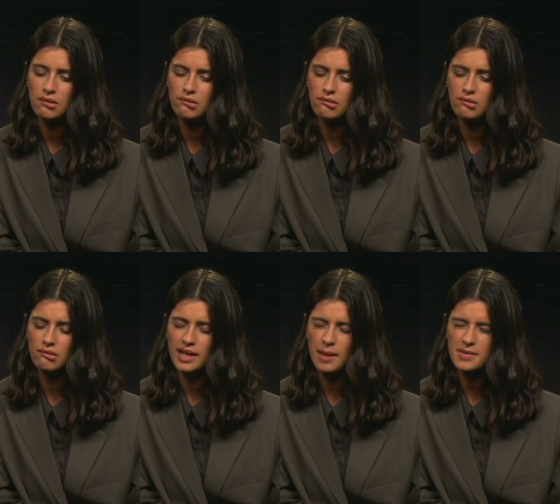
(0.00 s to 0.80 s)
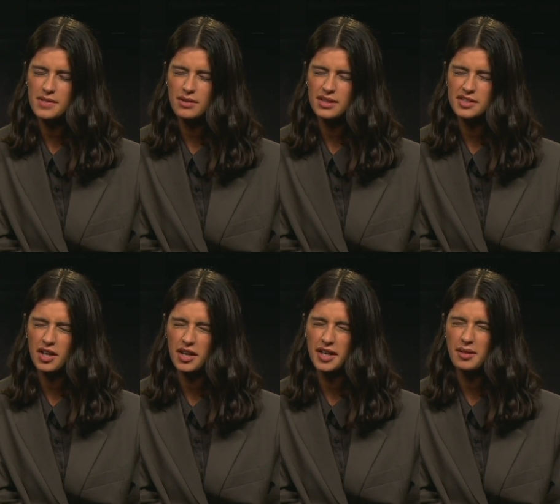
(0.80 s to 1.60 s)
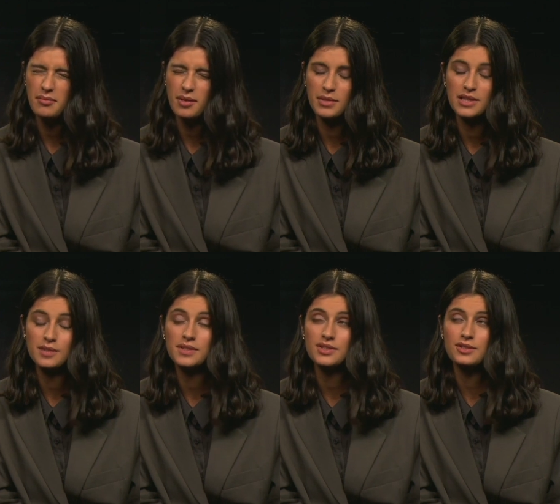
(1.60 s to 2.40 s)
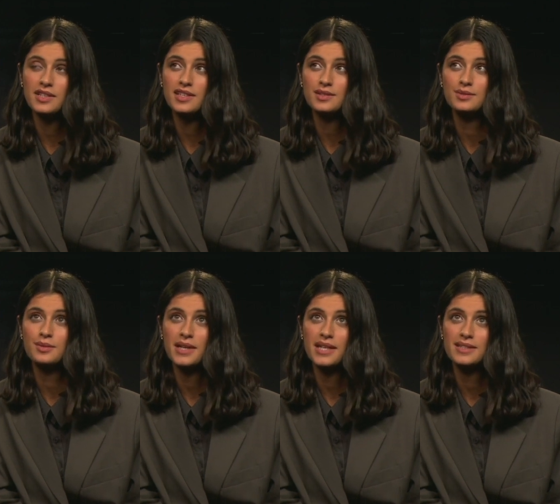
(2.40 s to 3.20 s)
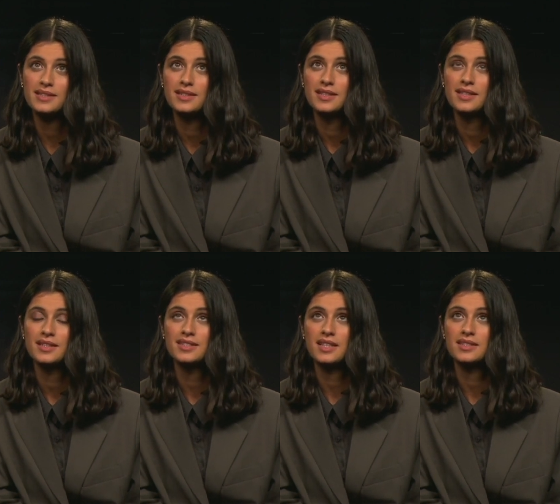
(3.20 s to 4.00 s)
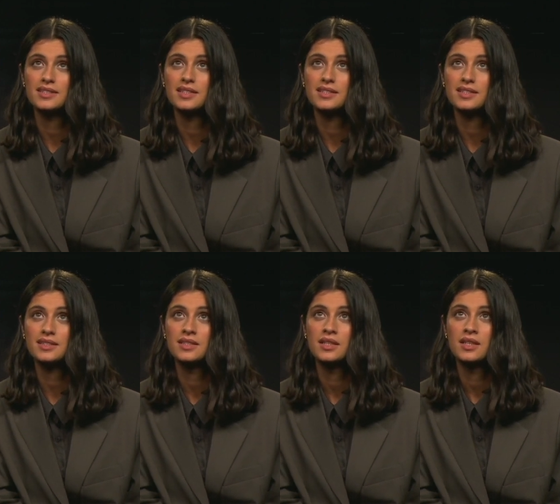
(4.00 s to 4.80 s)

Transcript: ooh, an episode at a time. I mean, it's been two years since we made the second season.